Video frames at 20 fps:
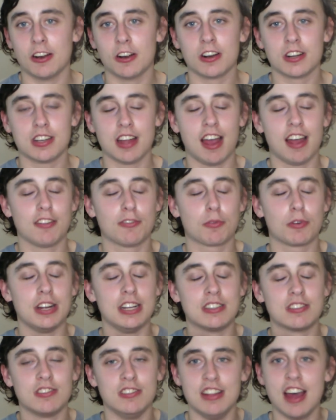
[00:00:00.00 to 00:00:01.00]
There are times
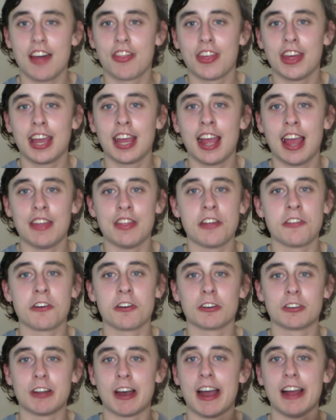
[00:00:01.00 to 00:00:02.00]
where it's nothing, and then
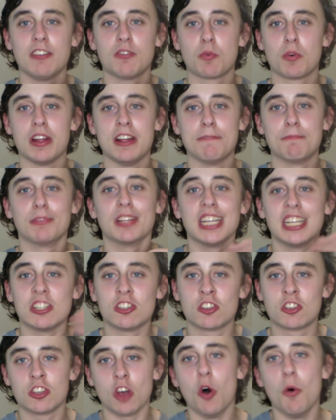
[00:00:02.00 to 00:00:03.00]
there are times where it
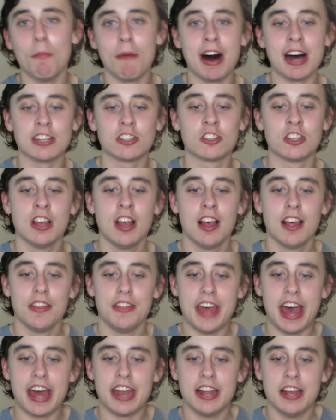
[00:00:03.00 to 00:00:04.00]
bleeds so much
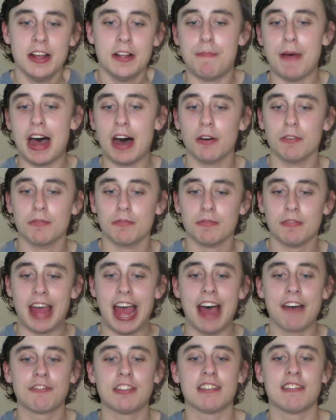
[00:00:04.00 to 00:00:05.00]
that about
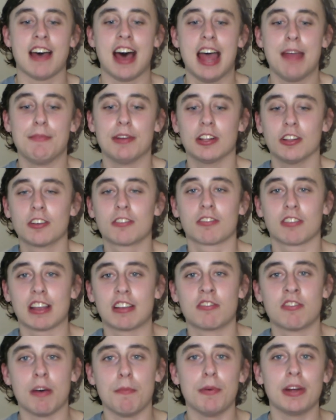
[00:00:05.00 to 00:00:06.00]
half the time it looks
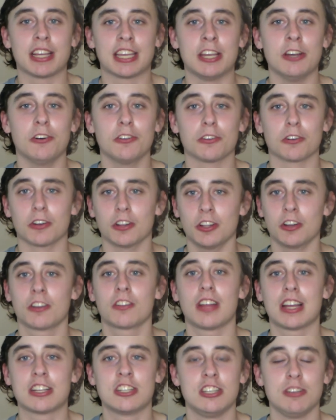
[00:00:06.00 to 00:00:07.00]
like someone killed her. It
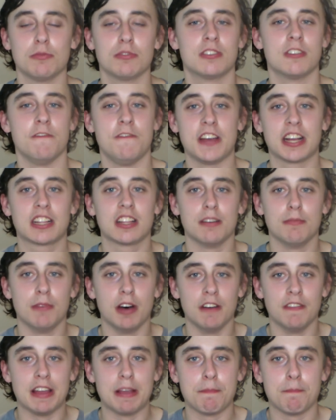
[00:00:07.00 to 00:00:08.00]
looked like she was the victim
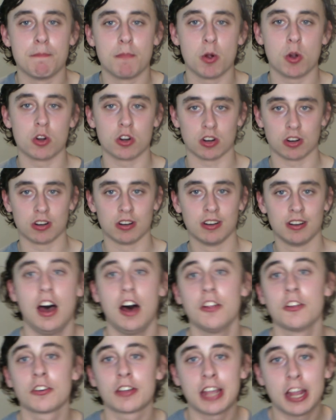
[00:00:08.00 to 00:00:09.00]
of a murder.
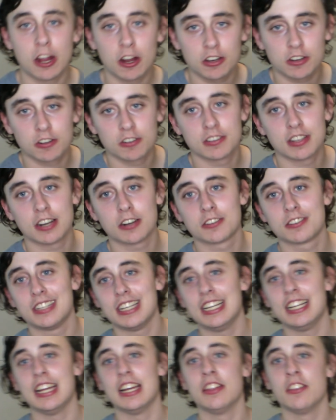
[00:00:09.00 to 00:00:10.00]
Other characters that are
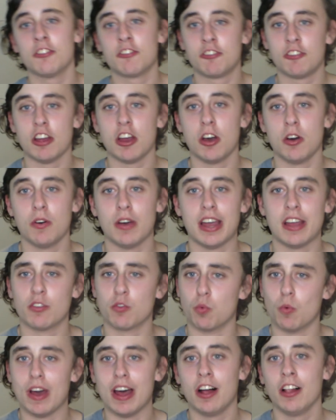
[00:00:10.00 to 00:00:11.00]
seen in the show,
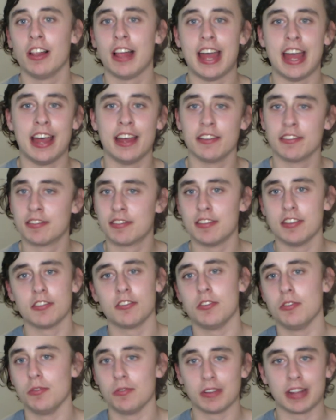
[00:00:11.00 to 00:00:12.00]
as well as the
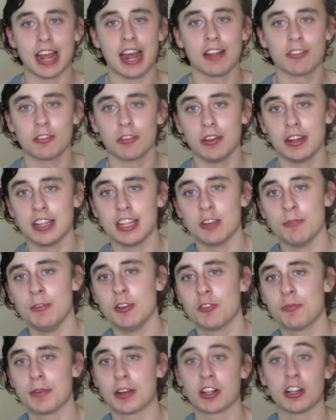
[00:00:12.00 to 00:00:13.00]
student council and the
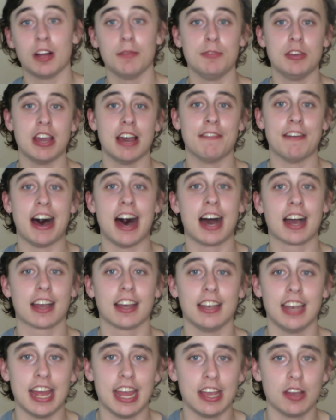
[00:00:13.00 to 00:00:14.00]
amusement club, you have
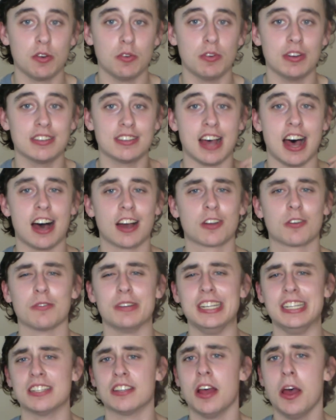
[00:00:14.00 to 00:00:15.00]
Akane, who is
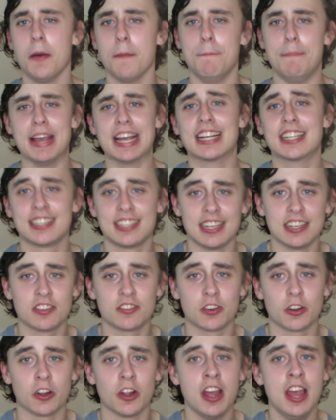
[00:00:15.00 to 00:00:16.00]
Akari's big
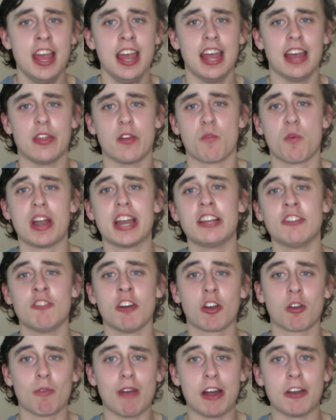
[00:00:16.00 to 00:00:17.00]
sister, and the running
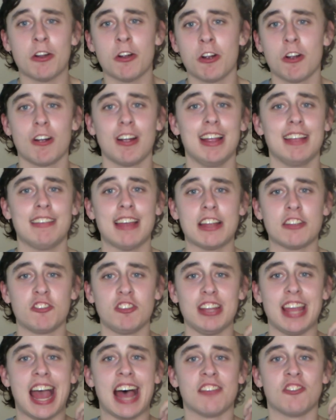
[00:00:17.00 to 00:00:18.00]
joke around her is that
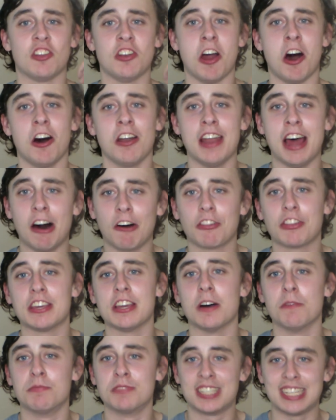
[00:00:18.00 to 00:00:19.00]
she has an
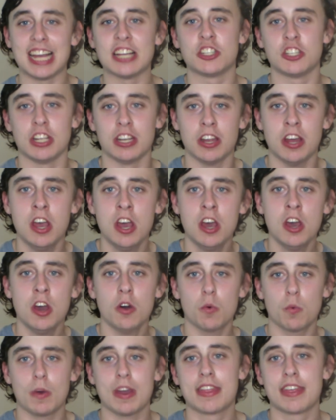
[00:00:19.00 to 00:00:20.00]
unhealthy obsession
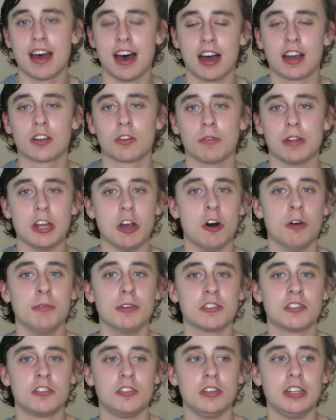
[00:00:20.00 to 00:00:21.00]
with Akari,
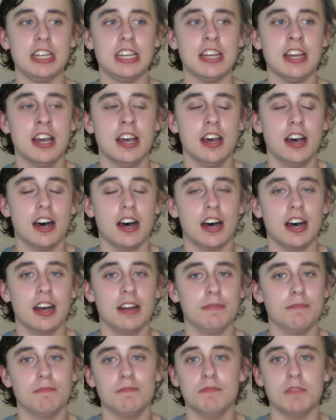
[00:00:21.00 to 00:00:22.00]
almost to the
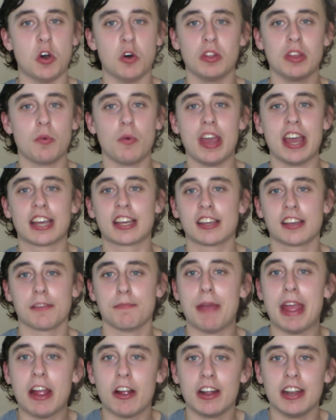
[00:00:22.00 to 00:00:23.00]
uh, only way I could
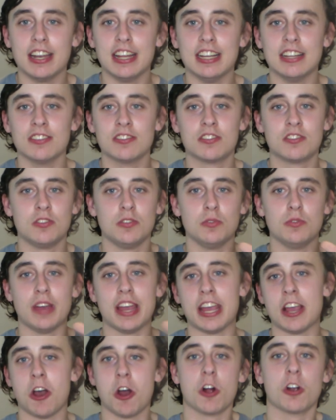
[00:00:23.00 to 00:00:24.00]
compare it is to
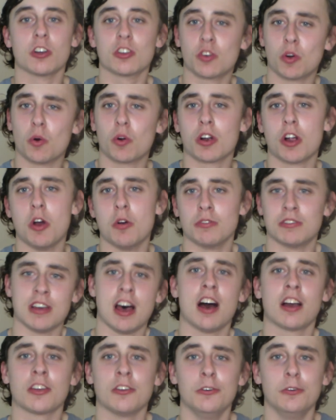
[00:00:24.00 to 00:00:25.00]
a hardcore
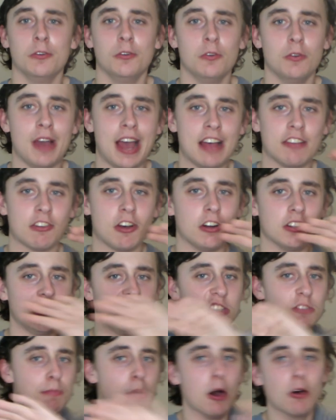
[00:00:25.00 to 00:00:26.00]
otaku who has all
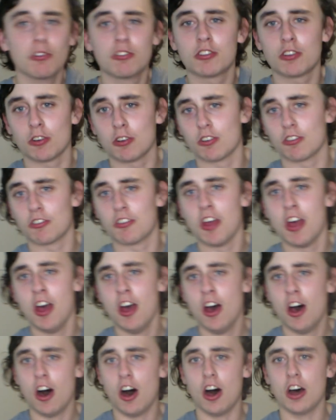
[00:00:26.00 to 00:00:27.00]
these posters
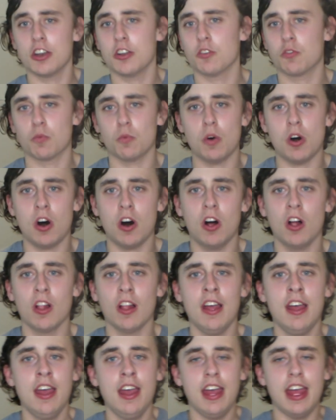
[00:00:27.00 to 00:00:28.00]
on his
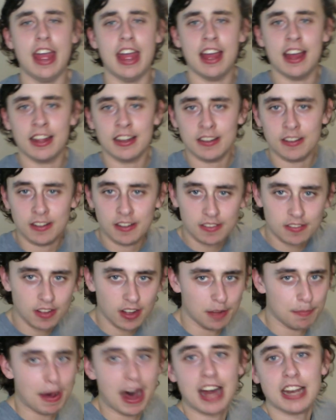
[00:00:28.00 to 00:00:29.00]
wall and
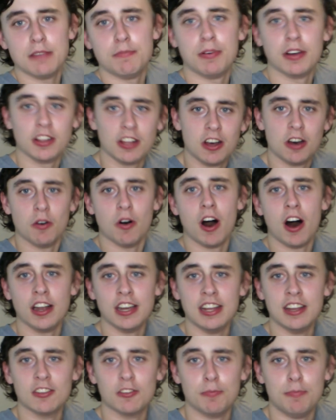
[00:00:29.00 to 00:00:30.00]
a body pillow
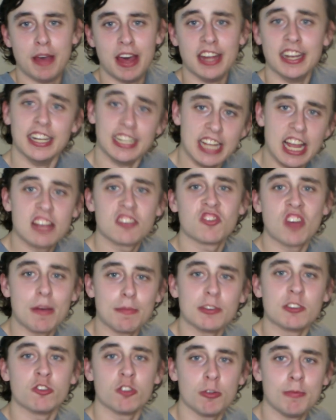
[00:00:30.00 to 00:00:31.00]
on his bed. And yes,
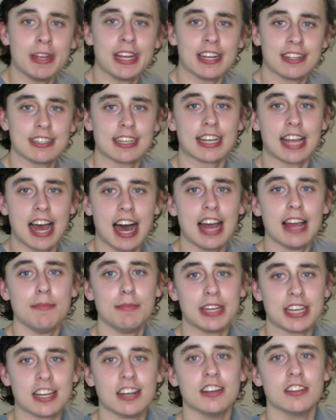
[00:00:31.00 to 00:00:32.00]
I'm assuming it's a guy
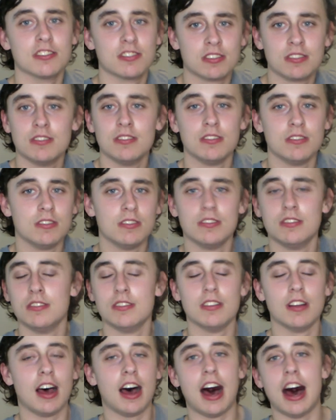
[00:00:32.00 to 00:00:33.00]
because
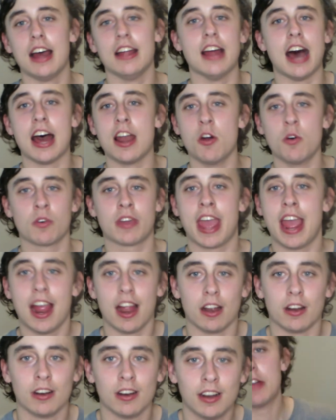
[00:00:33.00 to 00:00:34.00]
I, I don't care.